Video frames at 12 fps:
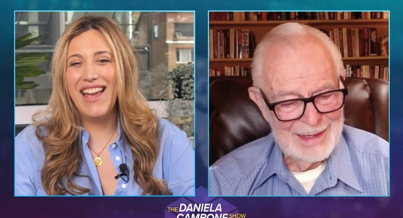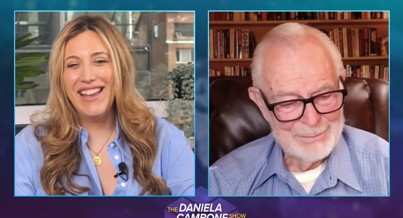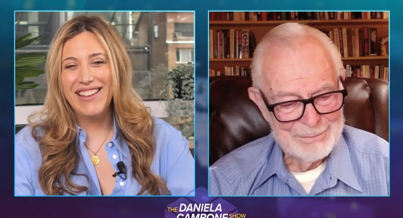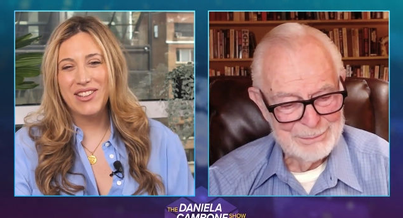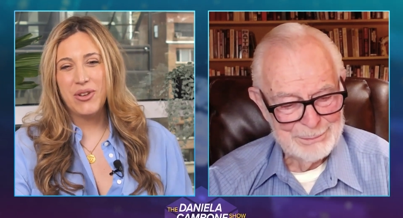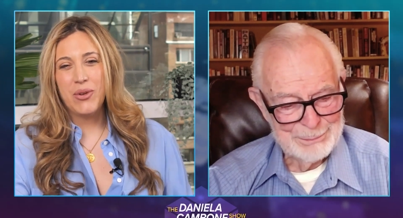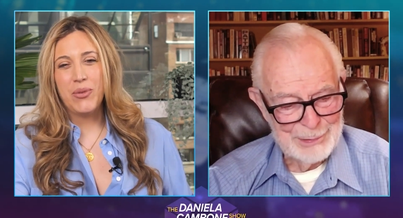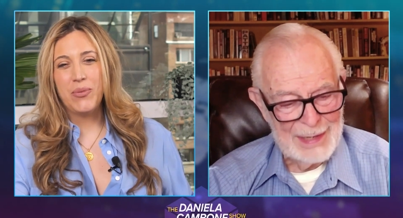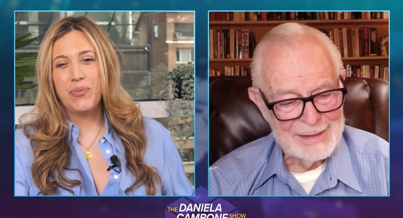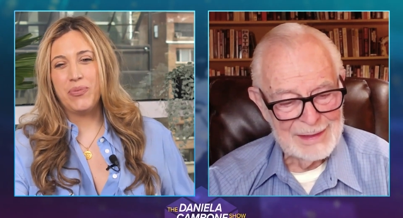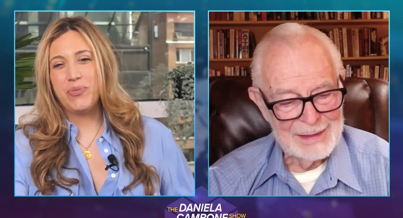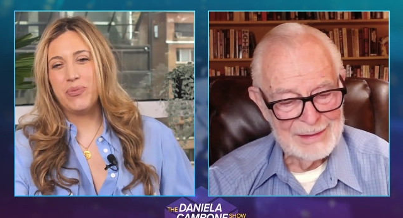Speaker 1: I'm
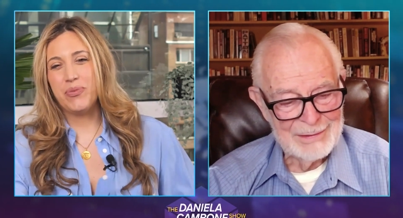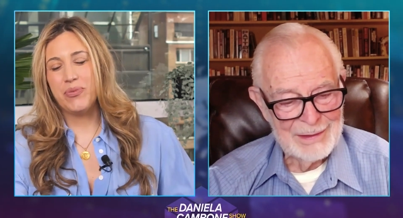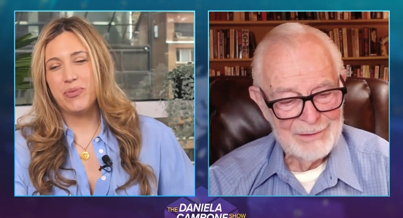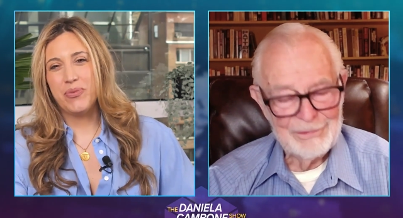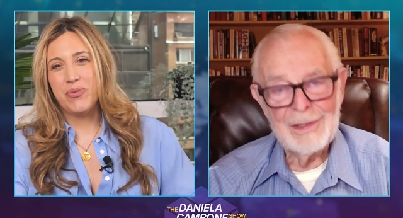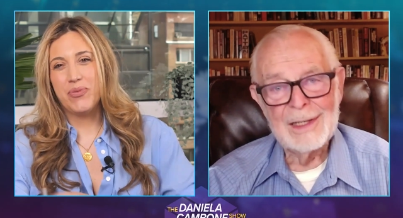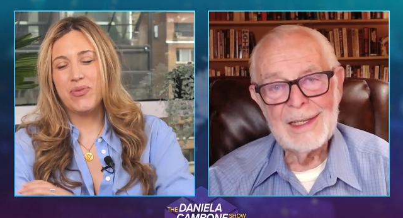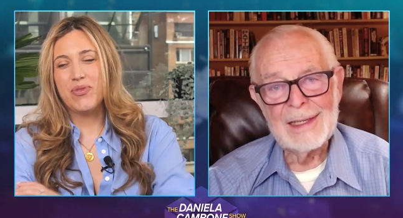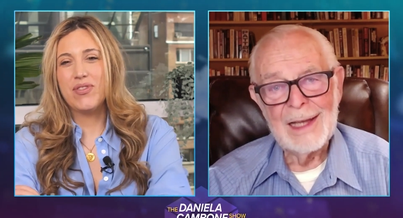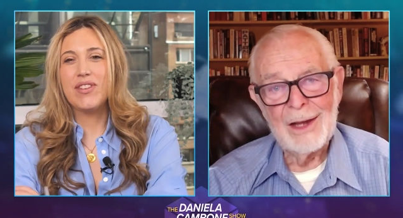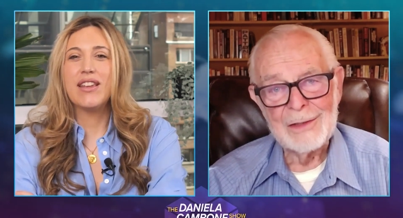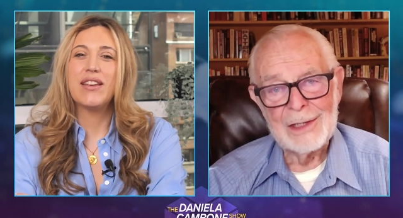practically
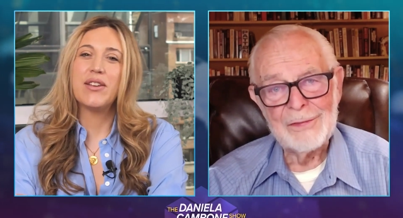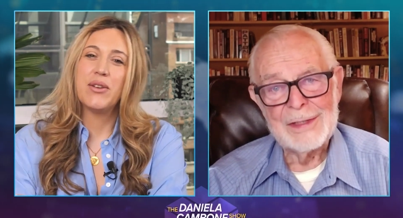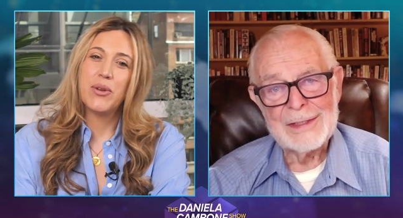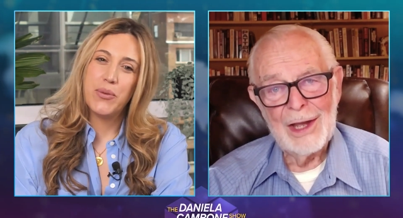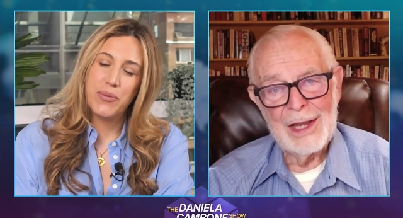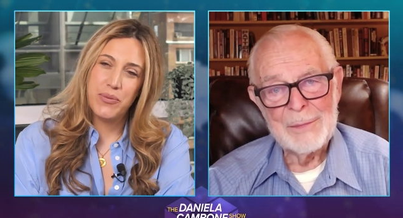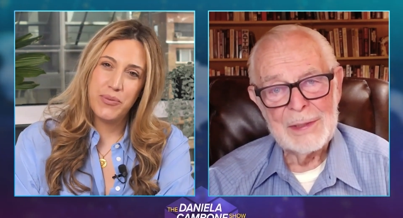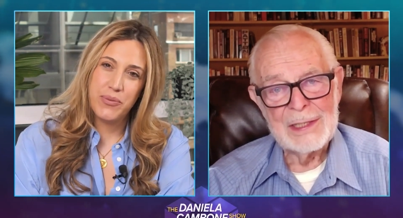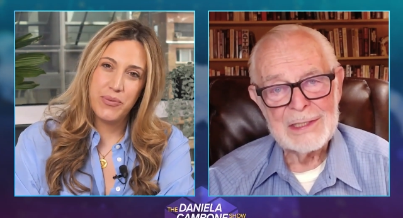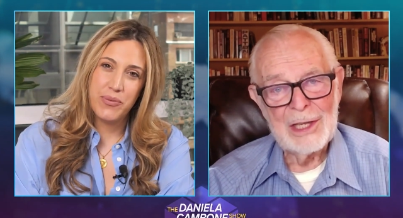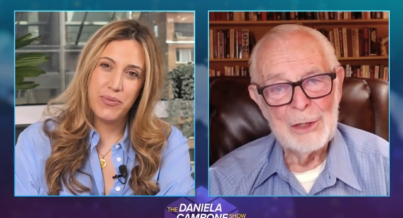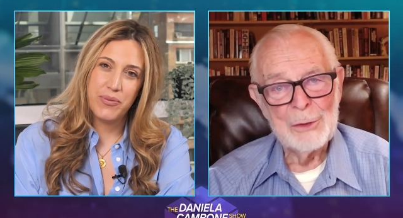flunking out every time
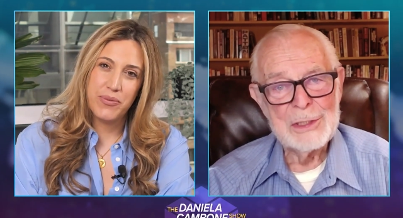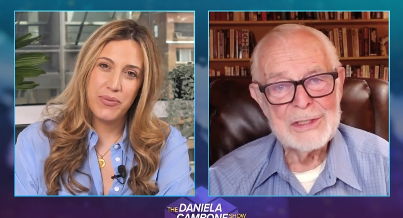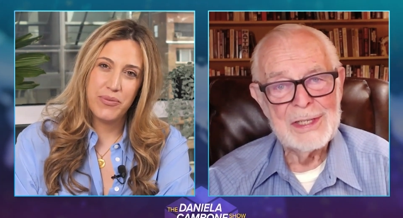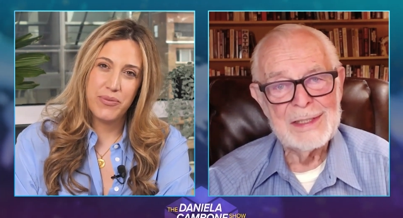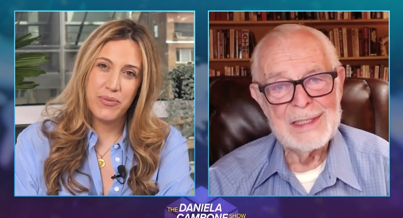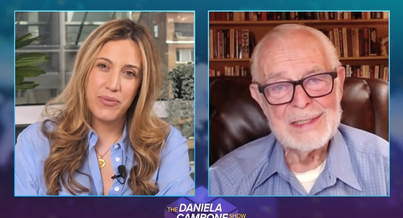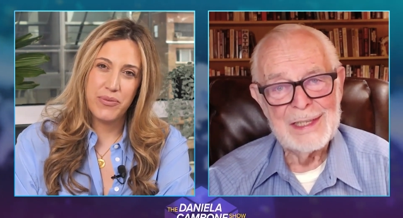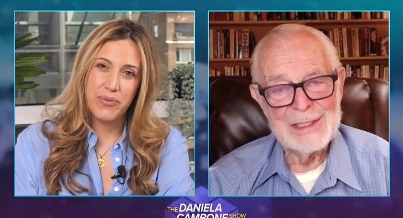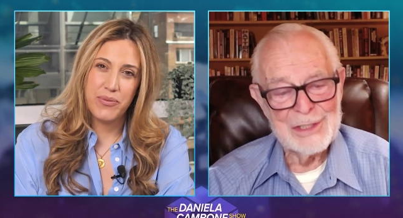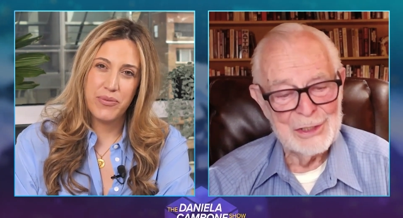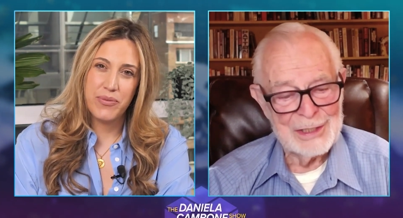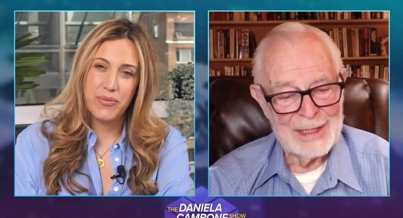because I always think these
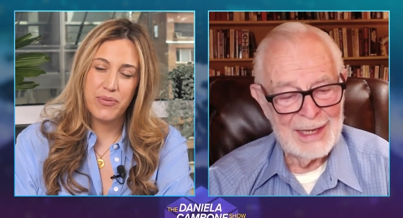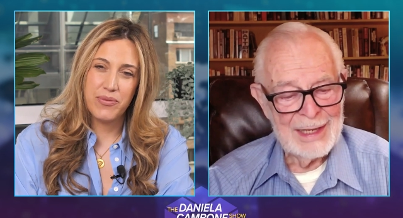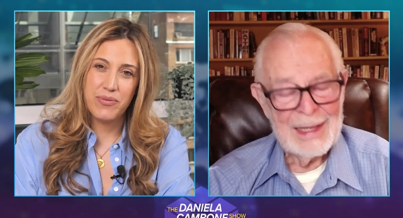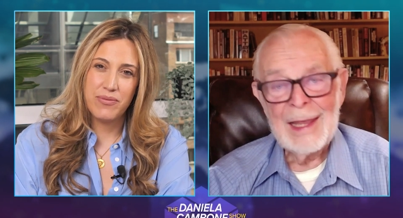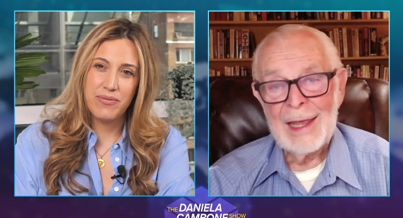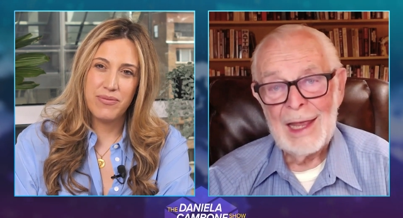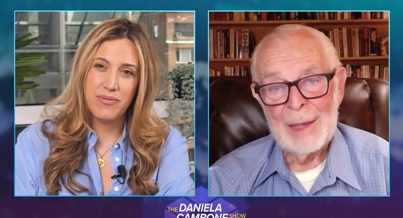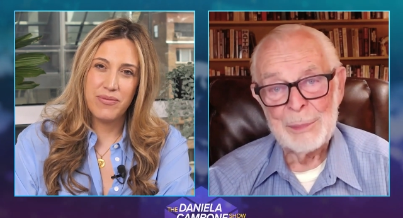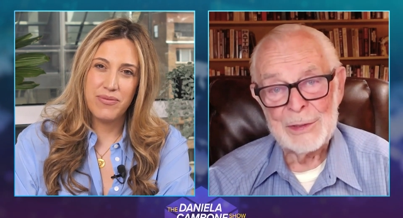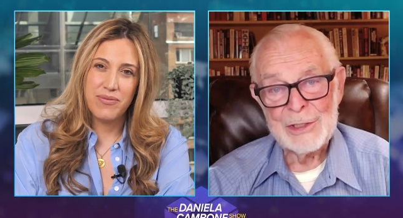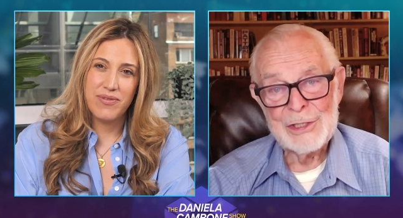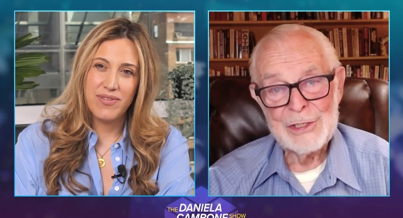things are going to
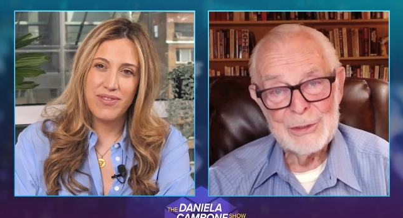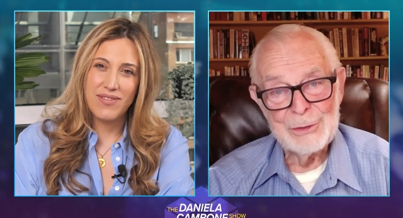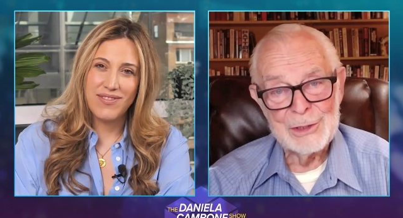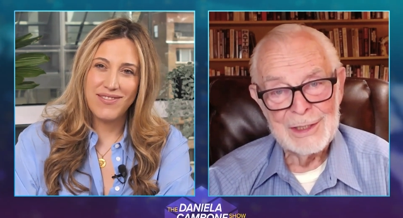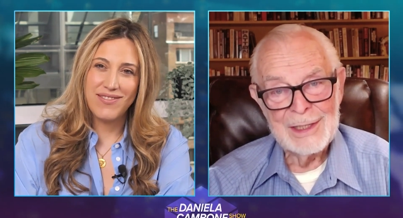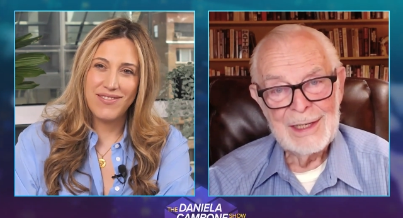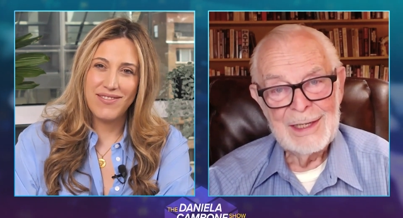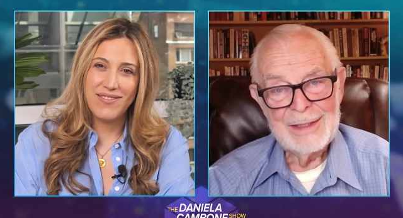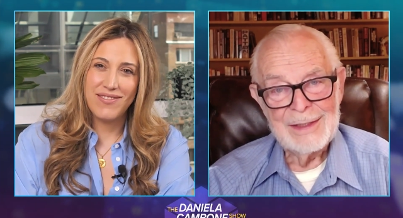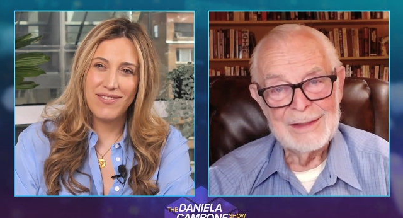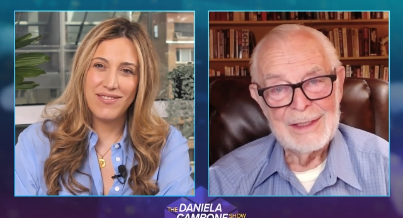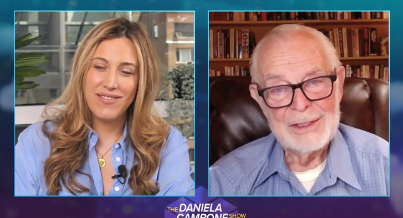happen sooner
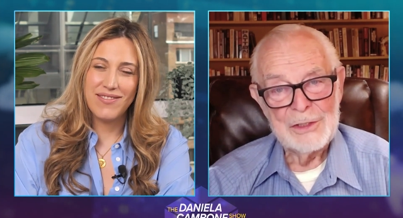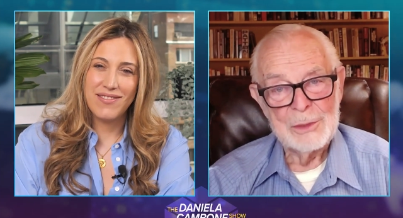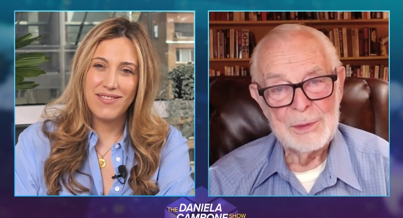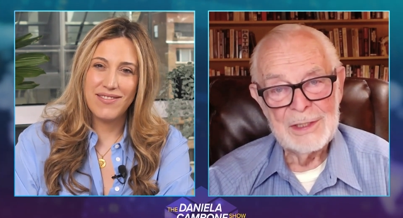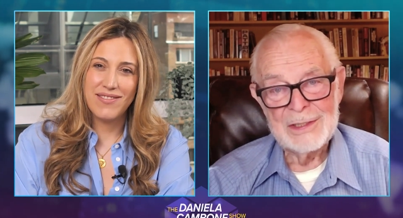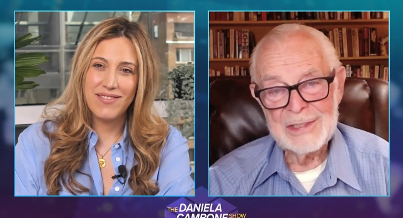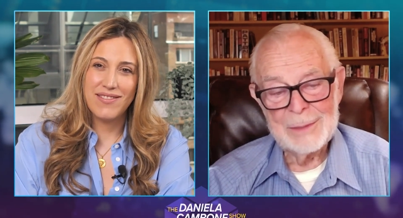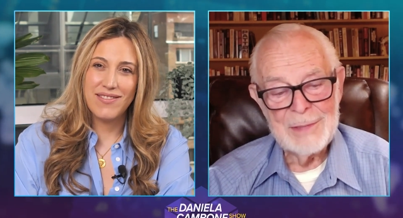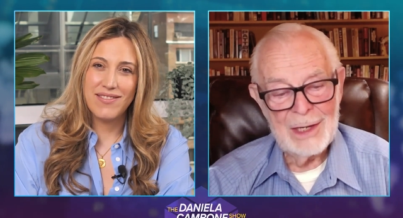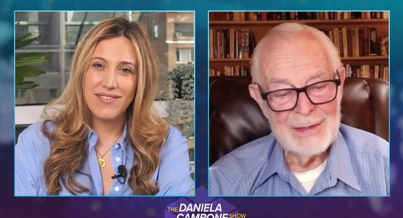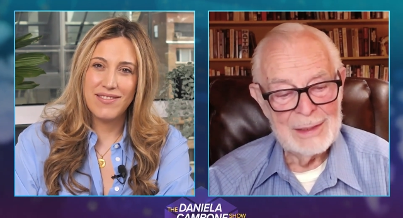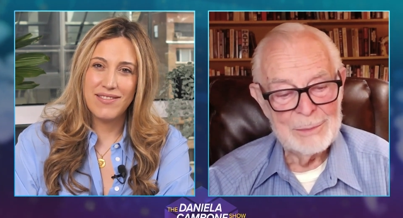than they do. But they're
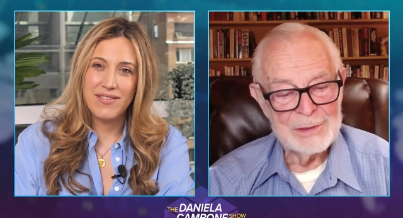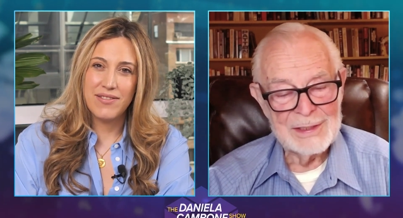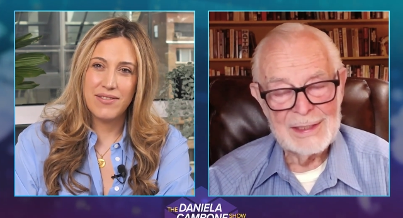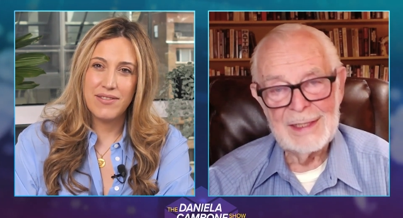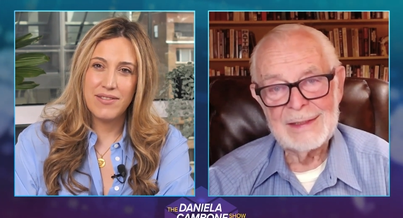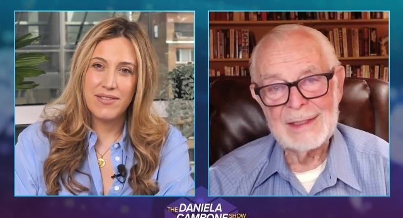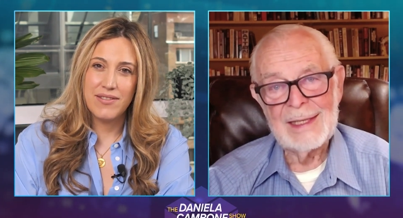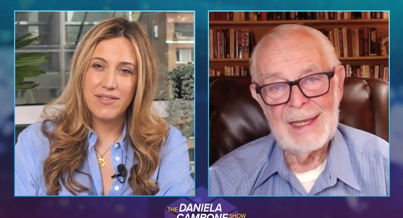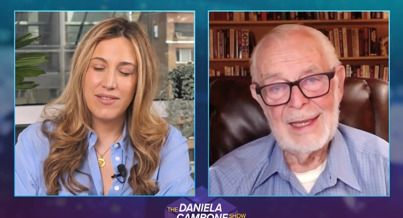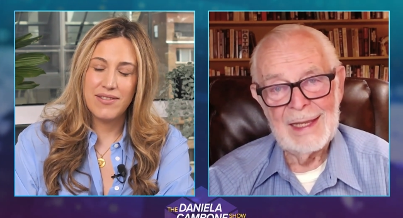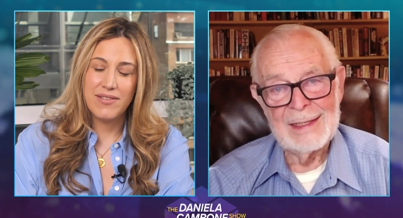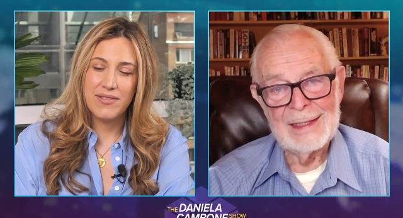somehow able to kick the
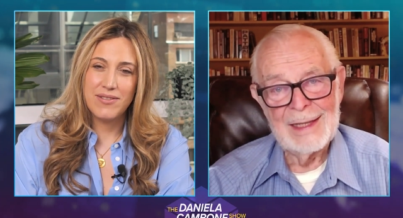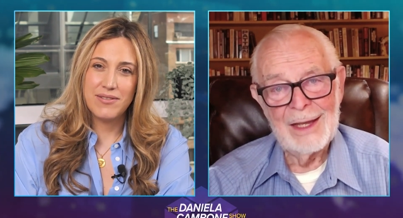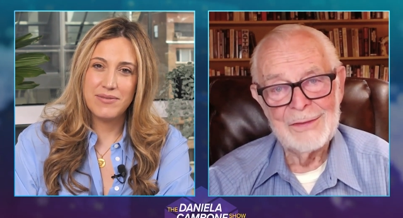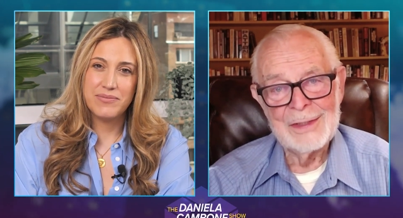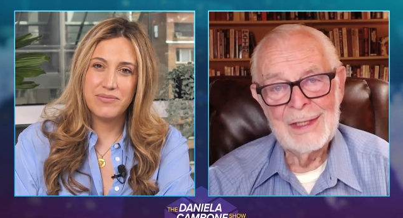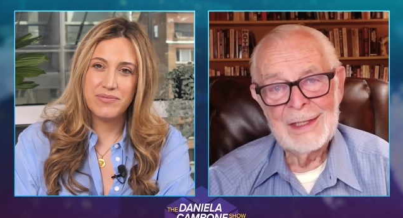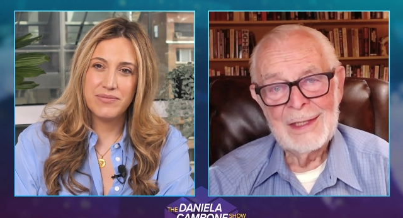can down